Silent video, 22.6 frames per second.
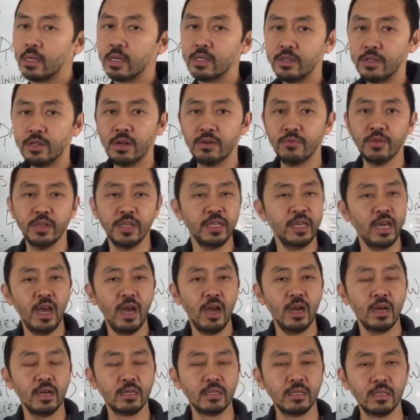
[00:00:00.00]
You don't really
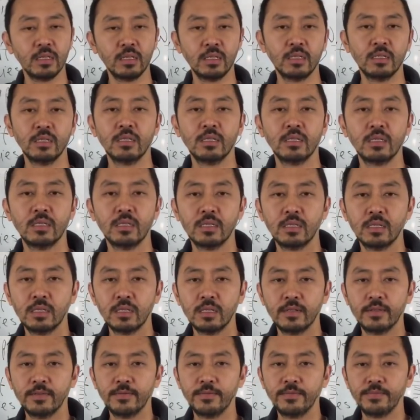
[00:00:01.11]
care.
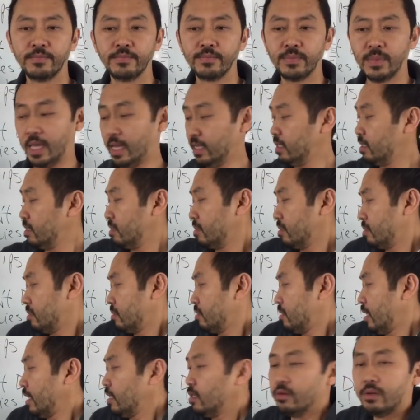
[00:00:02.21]
That's
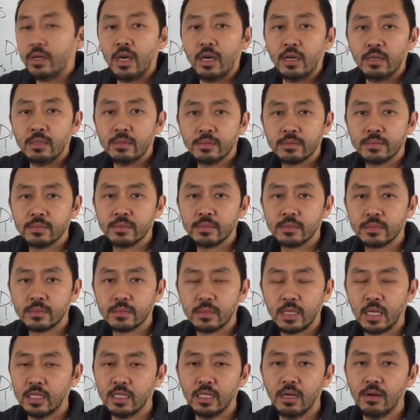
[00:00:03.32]
that's okay.
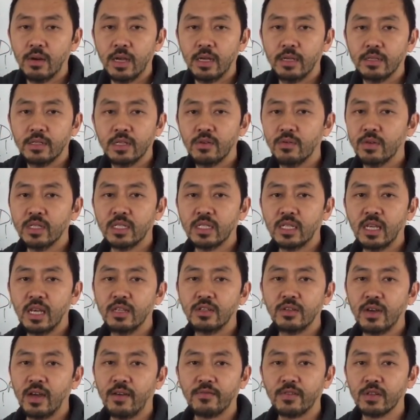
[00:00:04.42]
That's all right. No one said
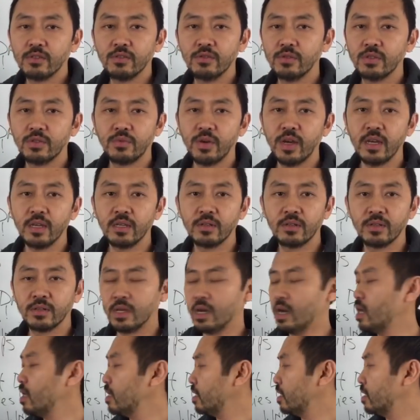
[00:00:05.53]
you have to lose weight during the
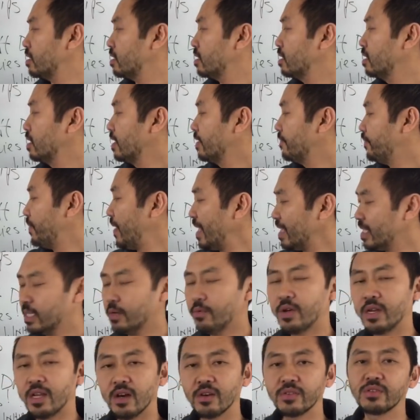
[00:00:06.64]
holidays. That's
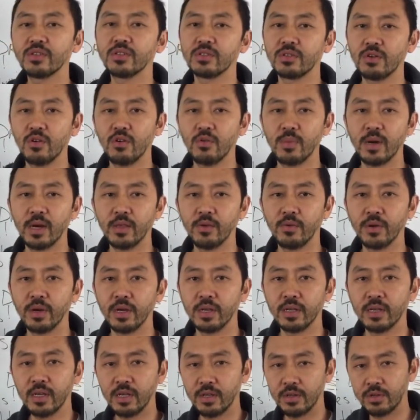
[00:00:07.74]
someone else's goal, by the way, in
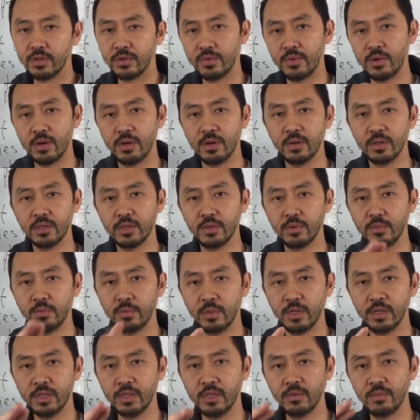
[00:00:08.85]
case you're wondering. So
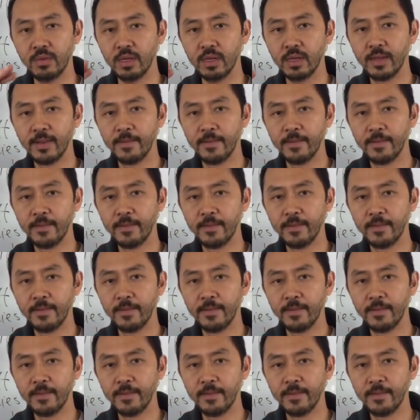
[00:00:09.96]
listen to me.